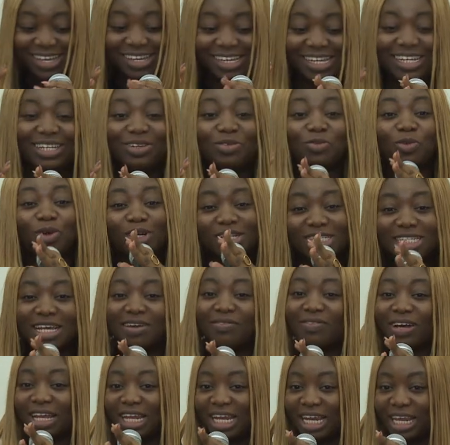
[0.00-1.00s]
in
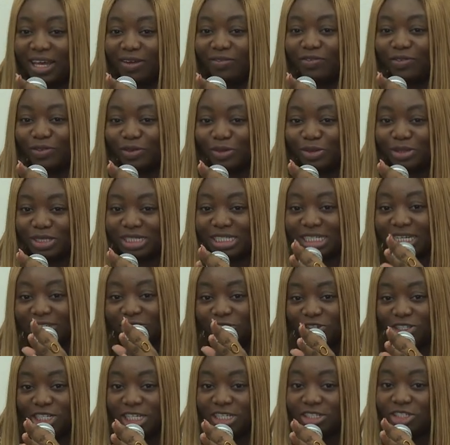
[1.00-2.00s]
whatever level their
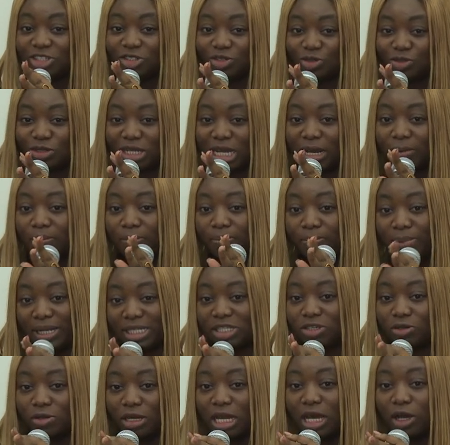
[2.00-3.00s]
knowledge to that
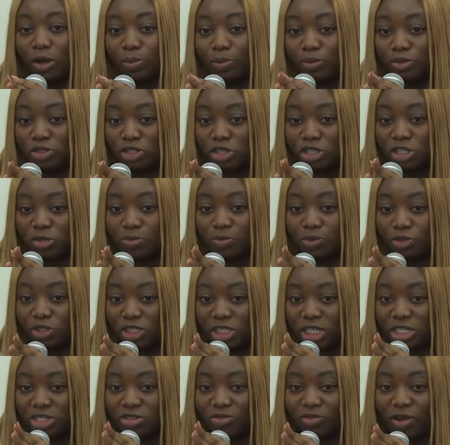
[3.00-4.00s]
particular open source
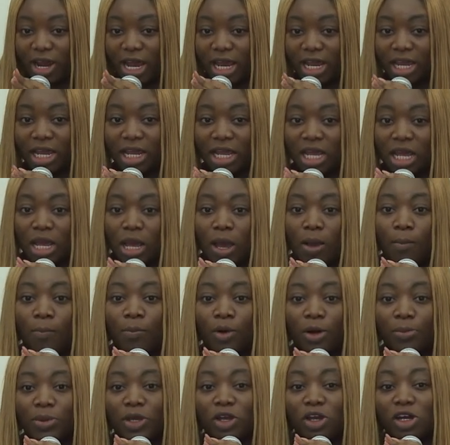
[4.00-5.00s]
project, right?
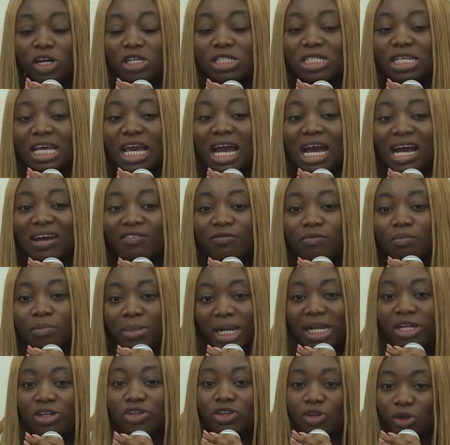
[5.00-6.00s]
But because they have
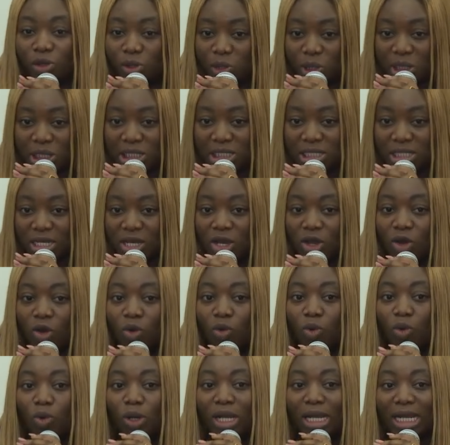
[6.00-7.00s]
mentors
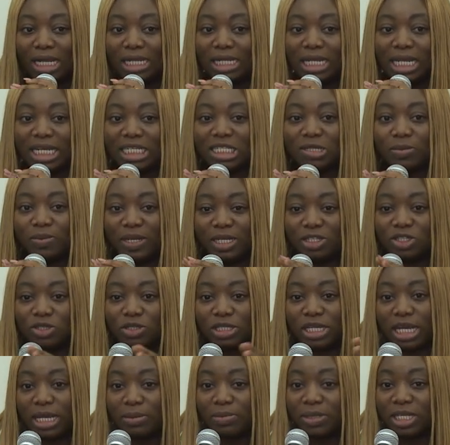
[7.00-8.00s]
who can explain to
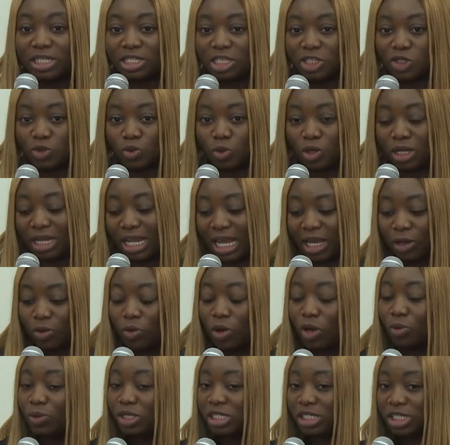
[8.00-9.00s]
them, this is what, like
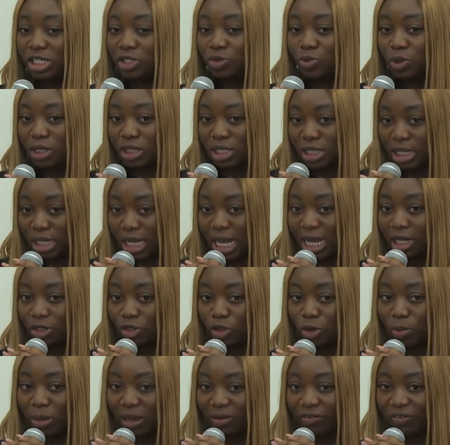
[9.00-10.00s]
what we did with the
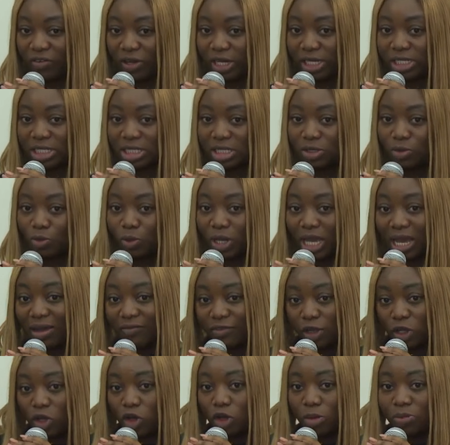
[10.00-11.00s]
October first. we have
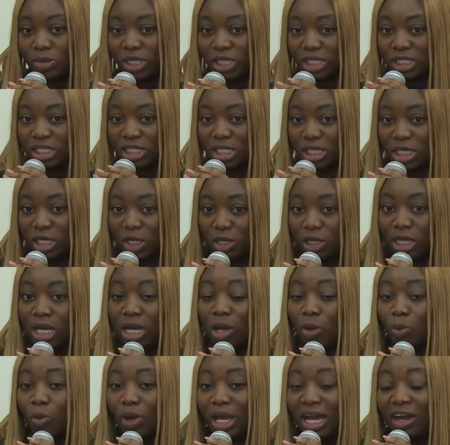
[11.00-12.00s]
a community,
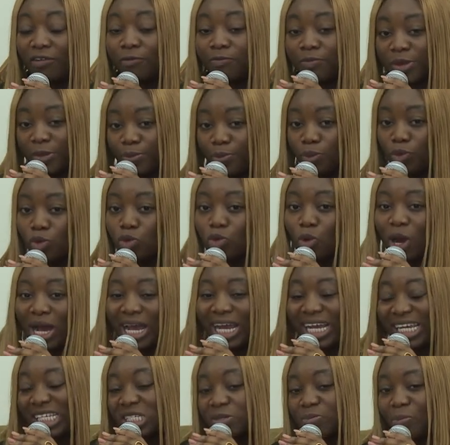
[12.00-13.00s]
we have people who are
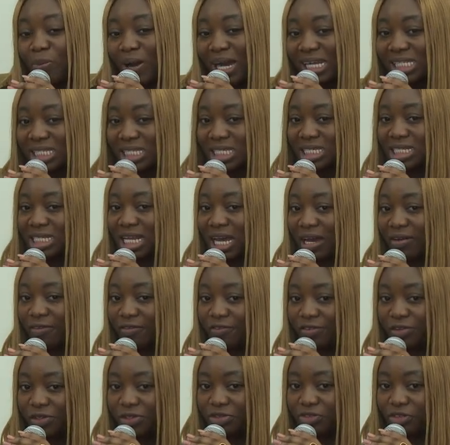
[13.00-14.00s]
experts in that
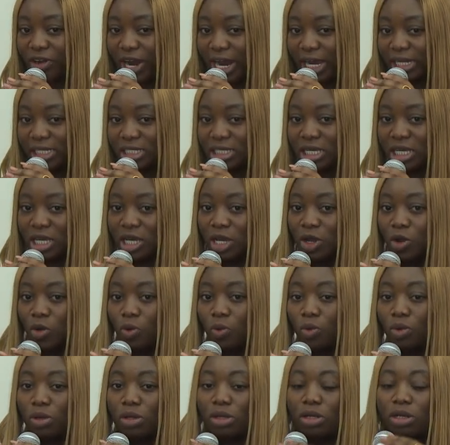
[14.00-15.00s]
field, right?
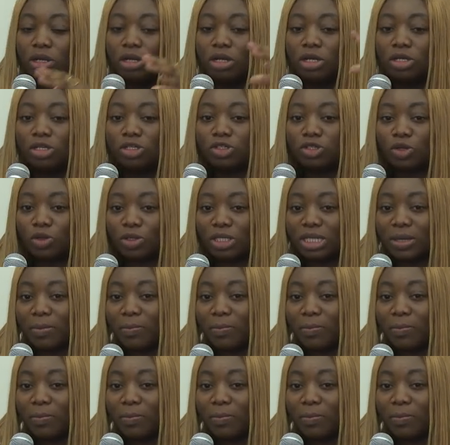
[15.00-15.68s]
So the